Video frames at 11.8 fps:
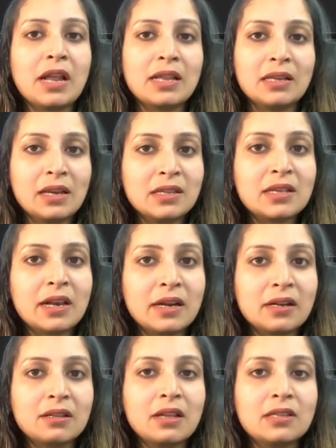and is
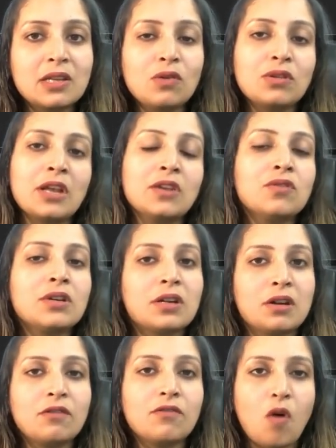greater than 0, then you
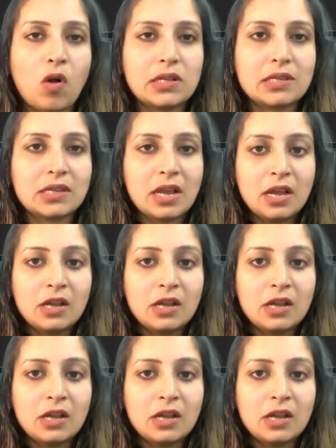return false.